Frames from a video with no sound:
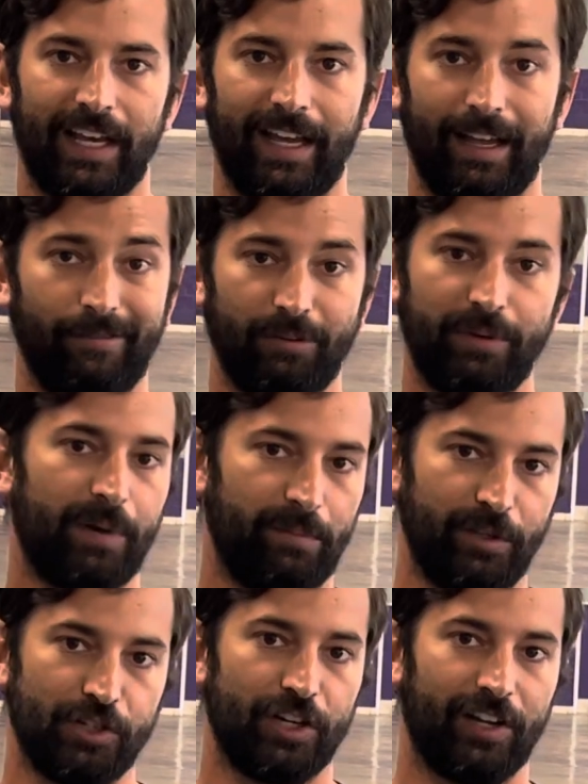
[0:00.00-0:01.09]
And we
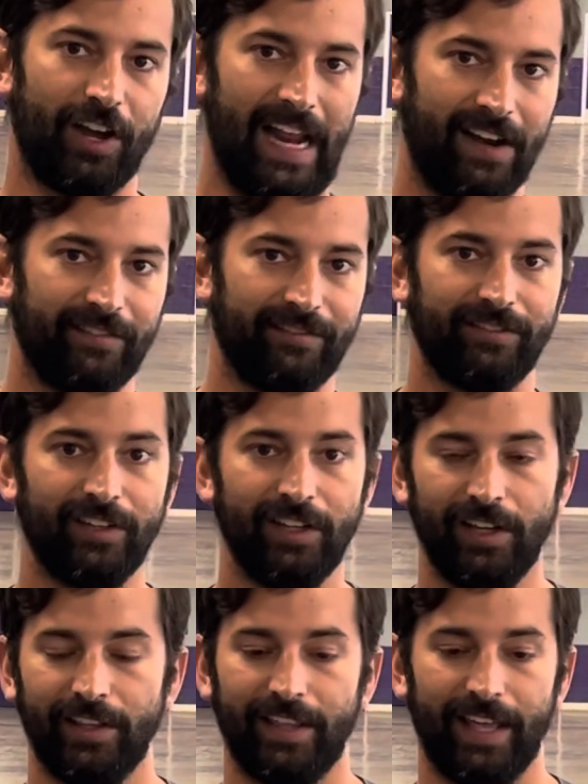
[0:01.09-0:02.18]
probably should have got out of
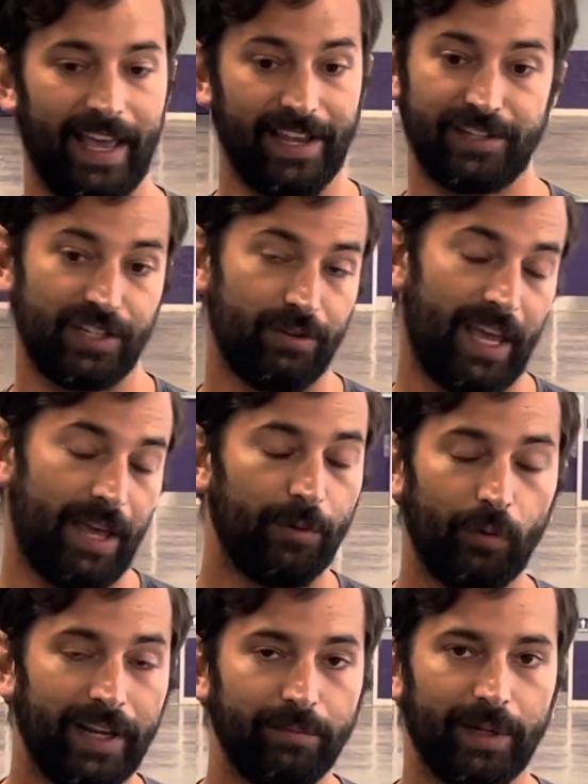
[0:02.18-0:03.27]
the ACU game a
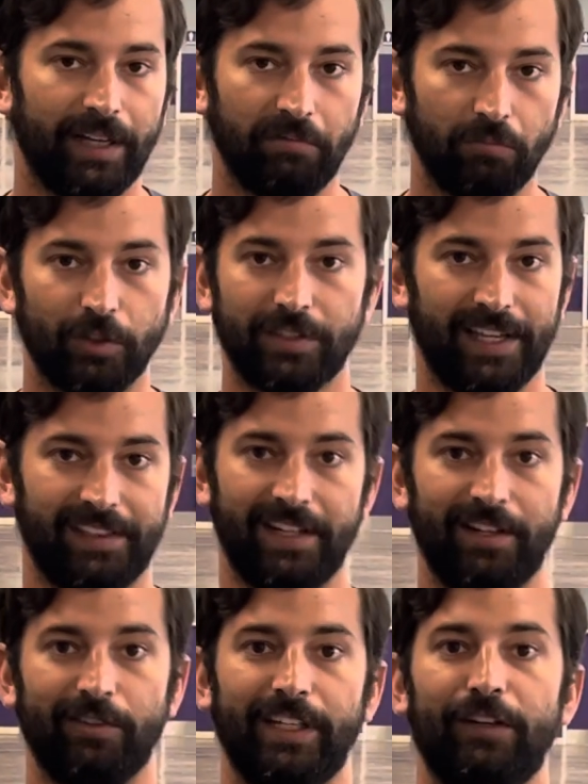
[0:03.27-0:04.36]
win, but we'll take the
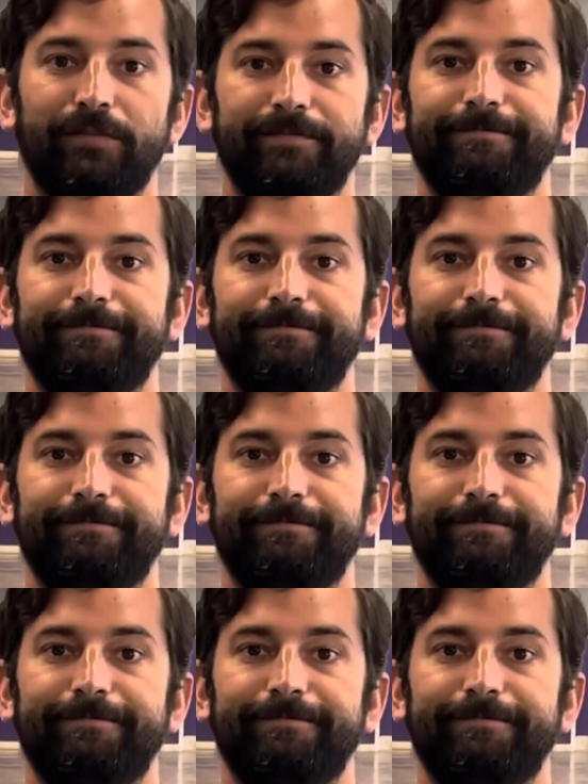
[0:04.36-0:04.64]
0-0.